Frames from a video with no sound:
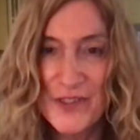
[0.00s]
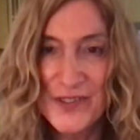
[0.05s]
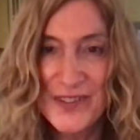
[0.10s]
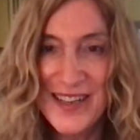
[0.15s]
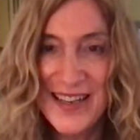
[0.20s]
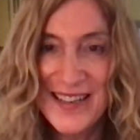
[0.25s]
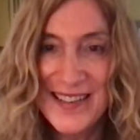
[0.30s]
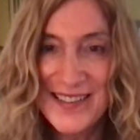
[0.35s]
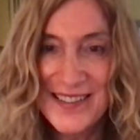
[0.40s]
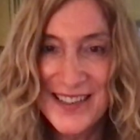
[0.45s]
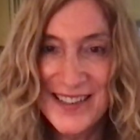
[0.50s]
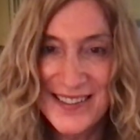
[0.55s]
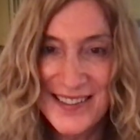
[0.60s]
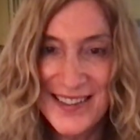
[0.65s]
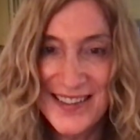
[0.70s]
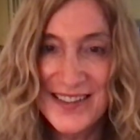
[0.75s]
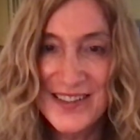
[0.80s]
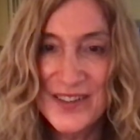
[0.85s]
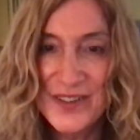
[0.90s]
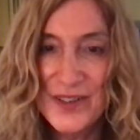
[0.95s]
take just
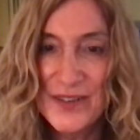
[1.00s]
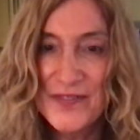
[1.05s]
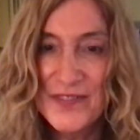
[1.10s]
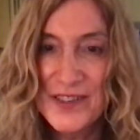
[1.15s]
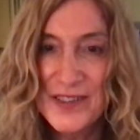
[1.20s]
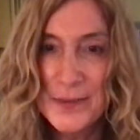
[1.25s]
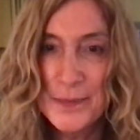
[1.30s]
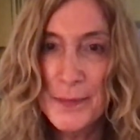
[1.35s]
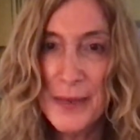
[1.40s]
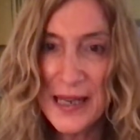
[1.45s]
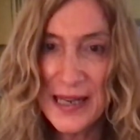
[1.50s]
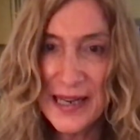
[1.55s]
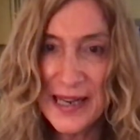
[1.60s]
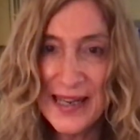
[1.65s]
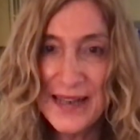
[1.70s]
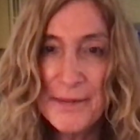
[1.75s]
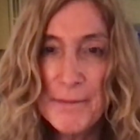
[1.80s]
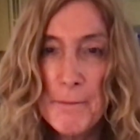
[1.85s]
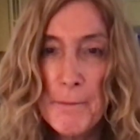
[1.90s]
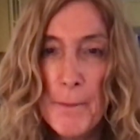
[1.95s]
its surface
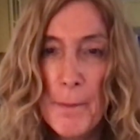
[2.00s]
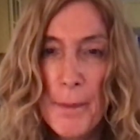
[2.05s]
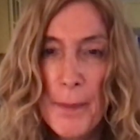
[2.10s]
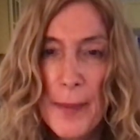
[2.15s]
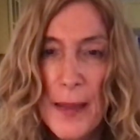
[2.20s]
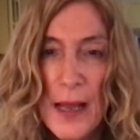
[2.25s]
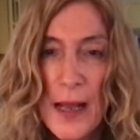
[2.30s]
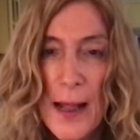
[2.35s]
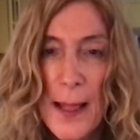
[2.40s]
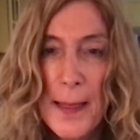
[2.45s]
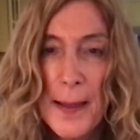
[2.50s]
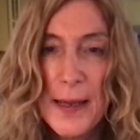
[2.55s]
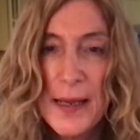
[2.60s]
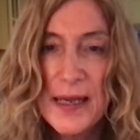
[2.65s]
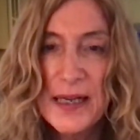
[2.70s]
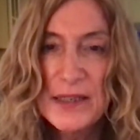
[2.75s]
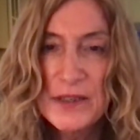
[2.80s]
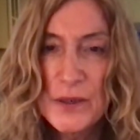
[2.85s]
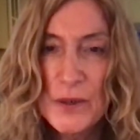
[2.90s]
meaning, it's